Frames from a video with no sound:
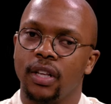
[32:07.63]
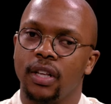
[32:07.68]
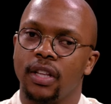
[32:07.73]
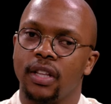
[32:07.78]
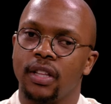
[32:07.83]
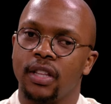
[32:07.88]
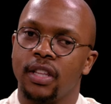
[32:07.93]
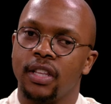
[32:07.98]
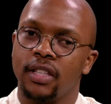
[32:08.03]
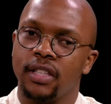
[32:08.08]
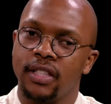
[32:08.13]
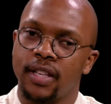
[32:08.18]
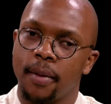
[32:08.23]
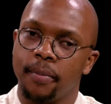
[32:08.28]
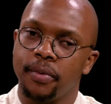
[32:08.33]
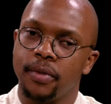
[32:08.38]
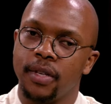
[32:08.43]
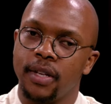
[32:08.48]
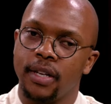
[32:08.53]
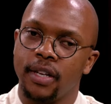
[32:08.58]
the
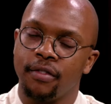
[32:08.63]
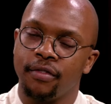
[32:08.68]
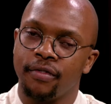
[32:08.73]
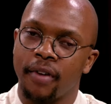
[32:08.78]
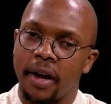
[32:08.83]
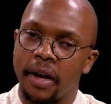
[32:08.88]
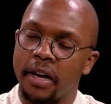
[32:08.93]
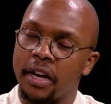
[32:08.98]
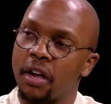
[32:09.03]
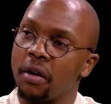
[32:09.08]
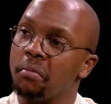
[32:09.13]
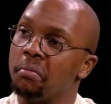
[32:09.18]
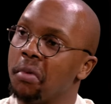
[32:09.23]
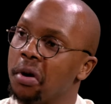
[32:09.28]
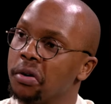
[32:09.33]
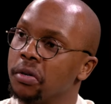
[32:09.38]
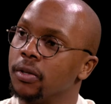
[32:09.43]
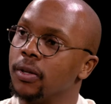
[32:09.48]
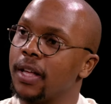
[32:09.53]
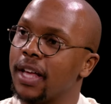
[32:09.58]
subsidy funding
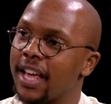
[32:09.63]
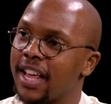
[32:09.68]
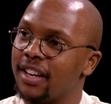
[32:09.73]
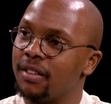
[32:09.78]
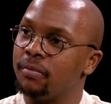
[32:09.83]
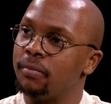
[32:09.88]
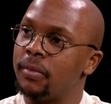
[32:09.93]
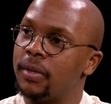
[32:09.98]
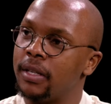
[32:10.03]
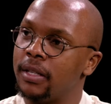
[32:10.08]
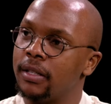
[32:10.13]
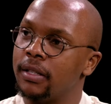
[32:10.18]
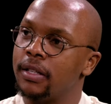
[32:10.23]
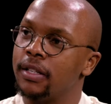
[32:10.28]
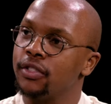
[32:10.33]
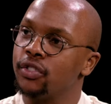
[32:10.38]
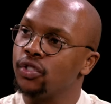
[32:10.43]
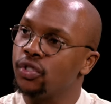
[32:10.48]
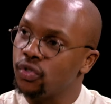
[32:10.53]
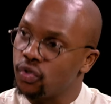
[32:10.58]
model had been
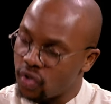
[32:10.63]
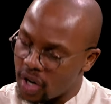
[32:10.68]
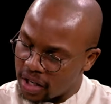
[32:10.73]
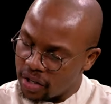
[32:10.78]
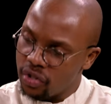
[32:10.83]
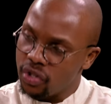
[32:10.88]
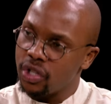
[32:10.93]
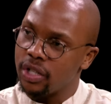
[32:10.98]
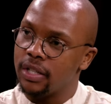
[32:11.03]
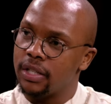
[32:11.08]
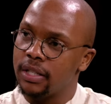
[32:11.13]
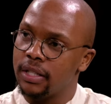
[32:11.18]
structured